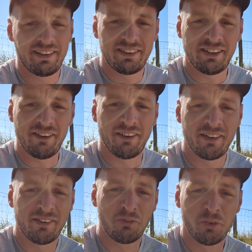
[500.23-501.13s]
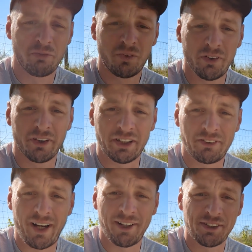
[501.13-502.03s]
we'll look at
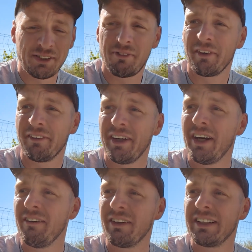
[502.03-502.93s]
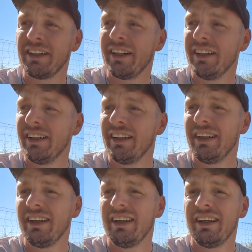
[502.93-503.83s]
tractors some other day, but
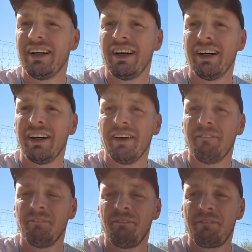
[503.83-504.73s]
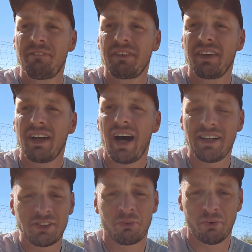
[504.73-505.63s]
I
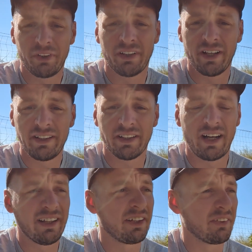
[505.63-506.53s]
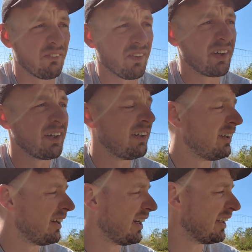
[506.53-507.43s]
just really like it. I like the work
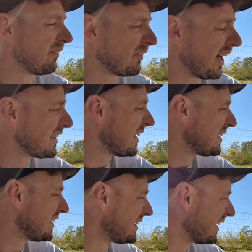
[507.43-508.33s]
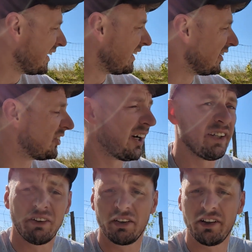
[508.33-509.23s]
and the processes in it and trying
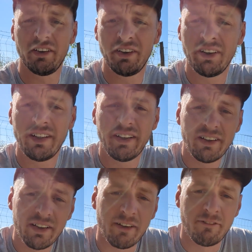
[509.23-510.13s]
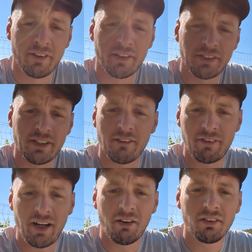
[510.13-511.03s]
to learn and figure stuff
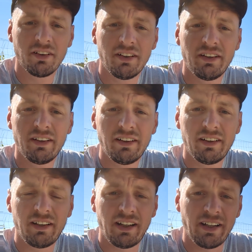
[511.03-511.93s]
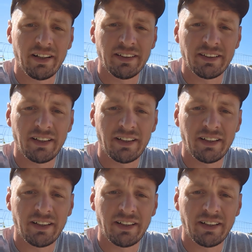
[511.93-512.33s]
out. And